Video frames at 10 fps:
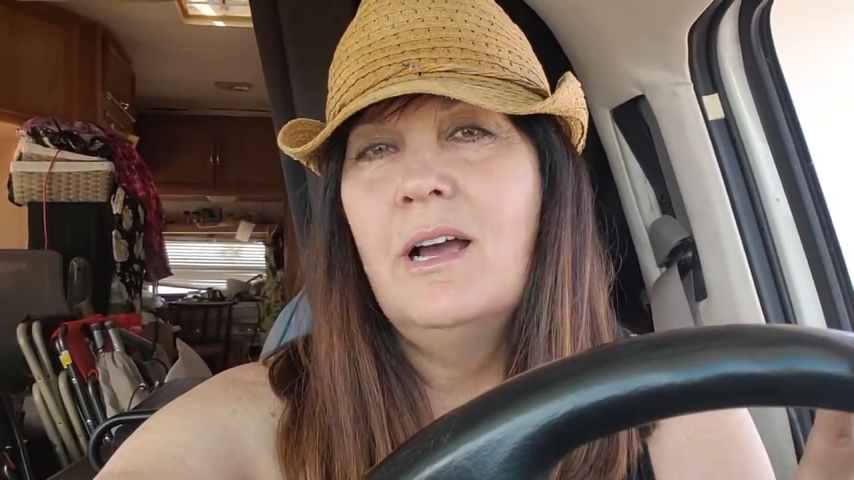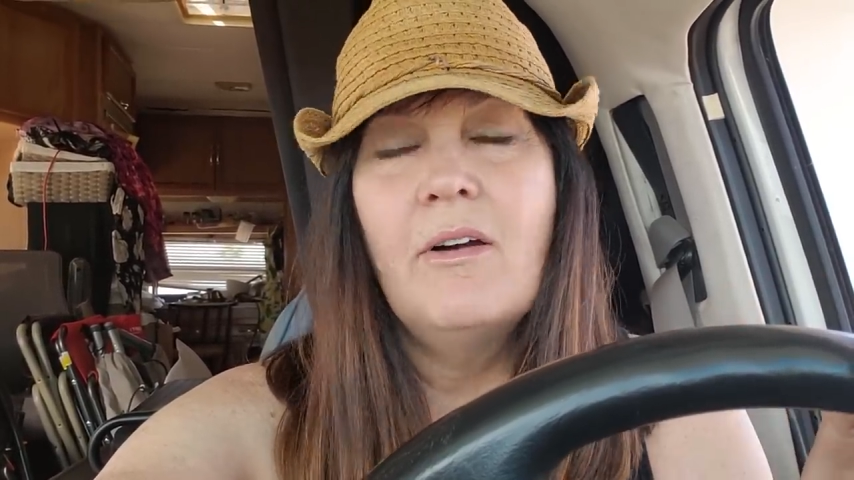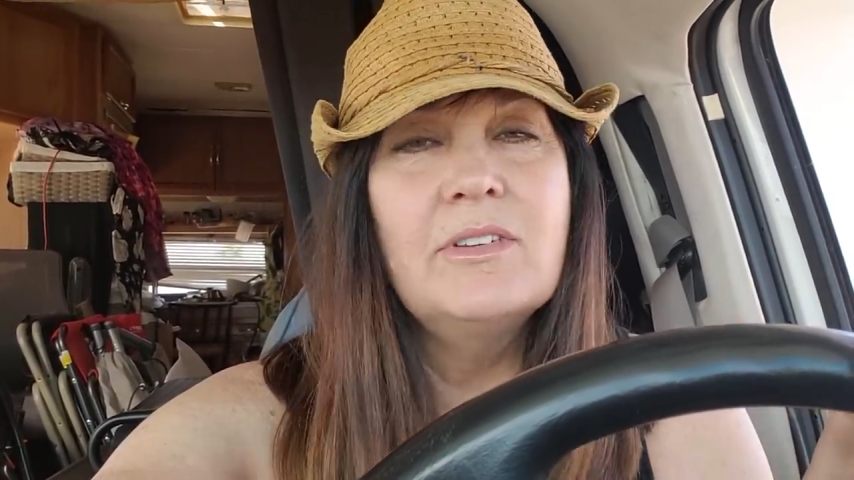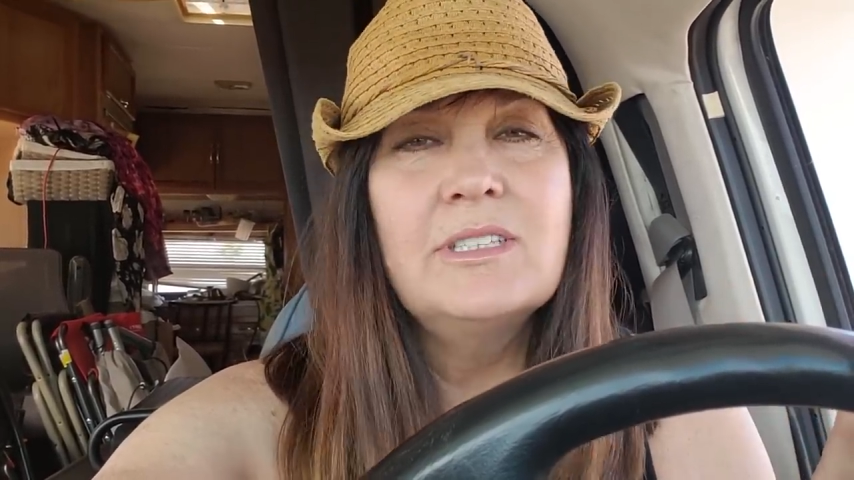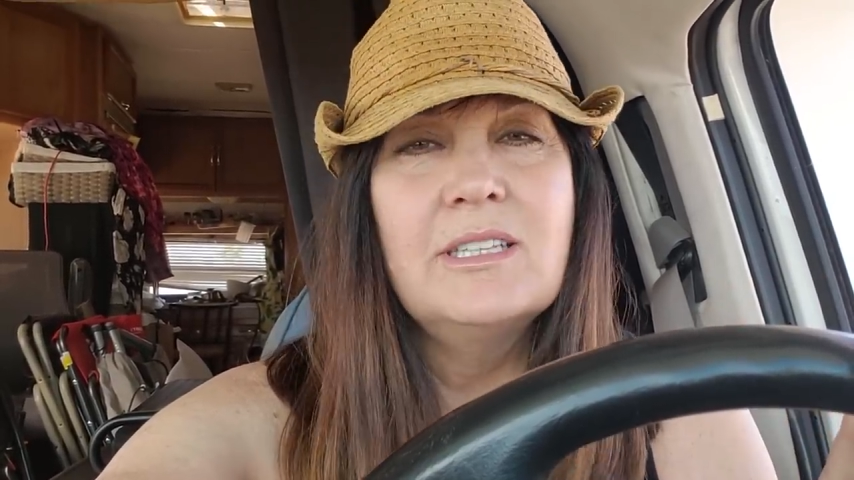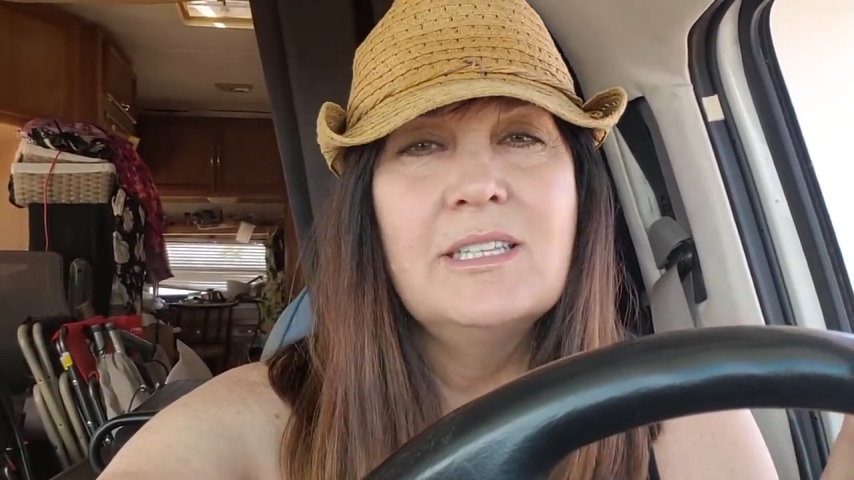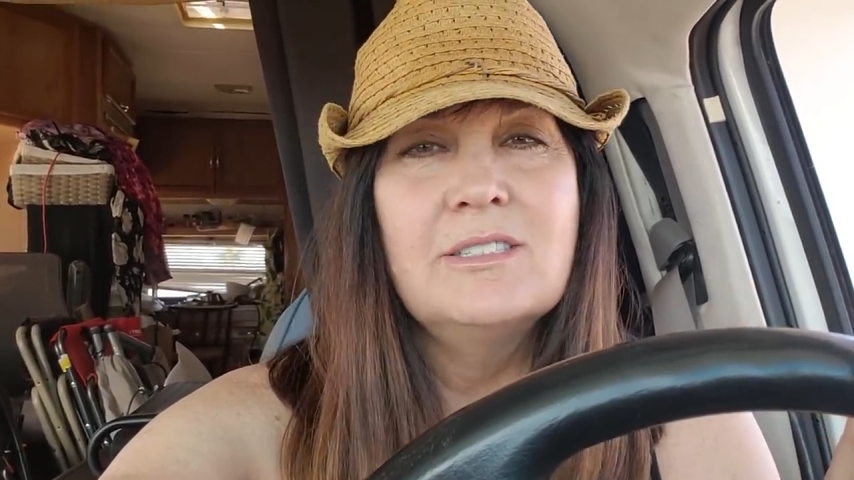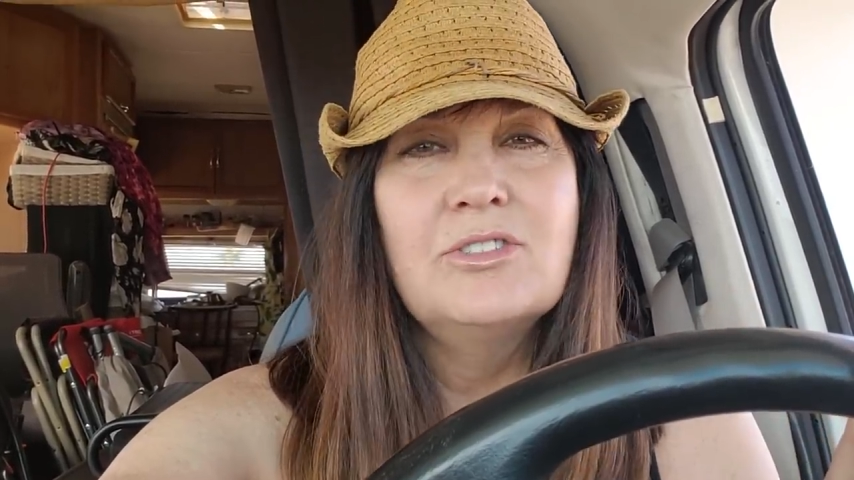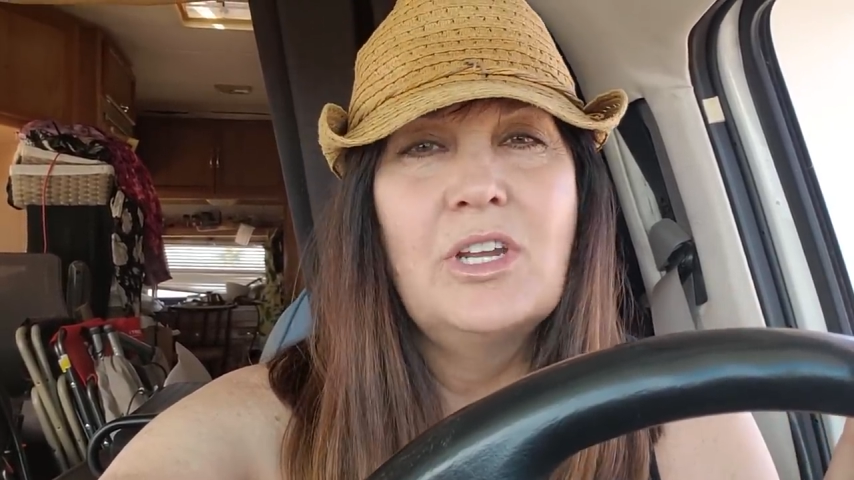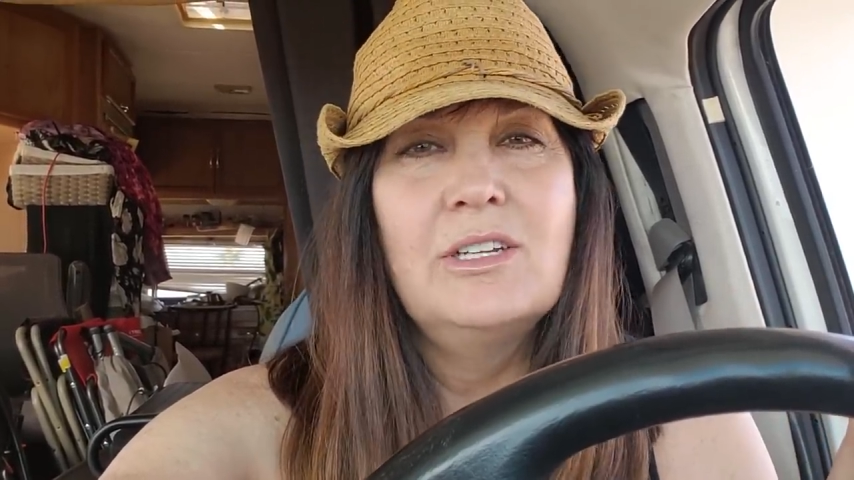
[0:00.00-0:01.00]
obviously
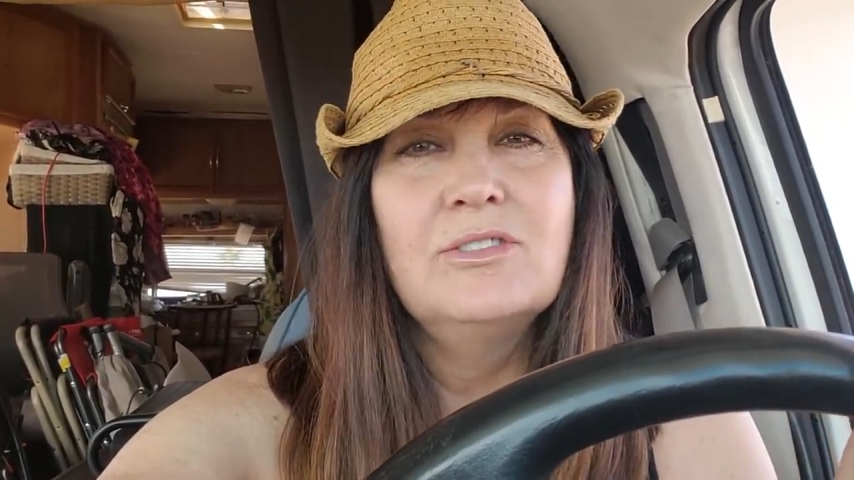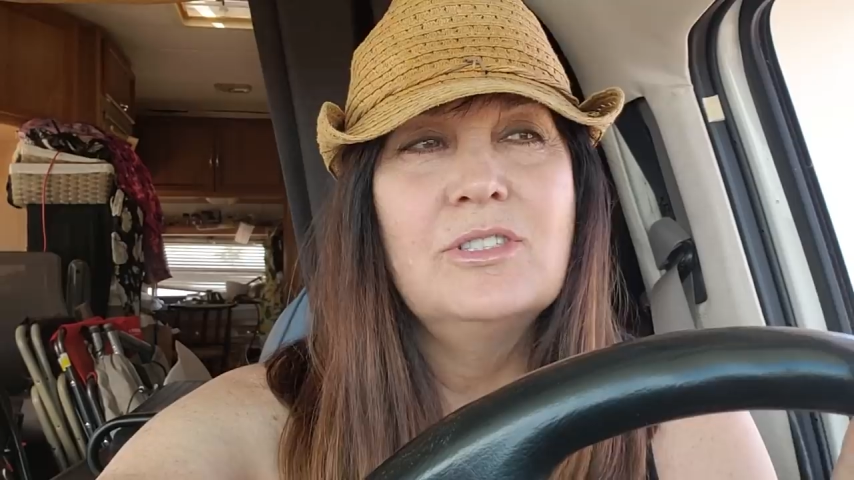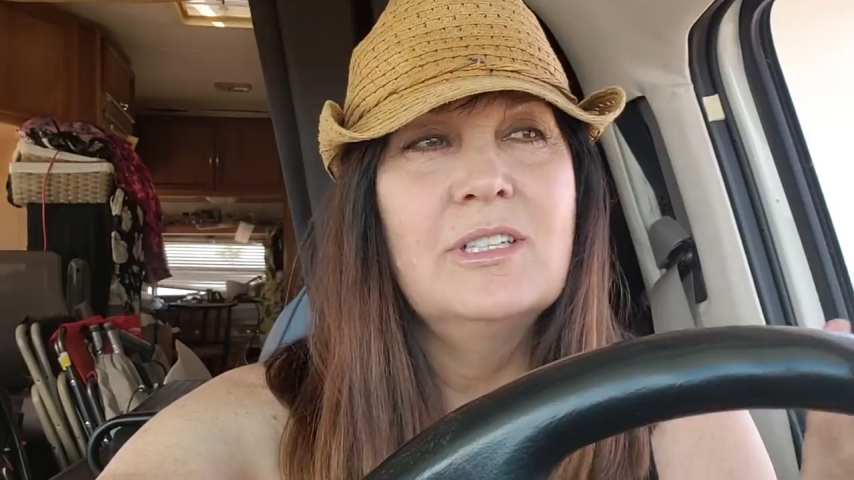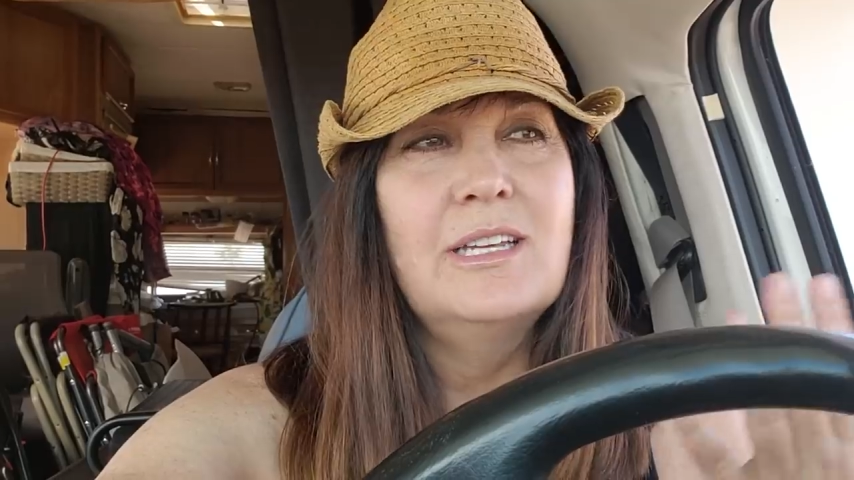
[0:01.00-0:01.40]
things changed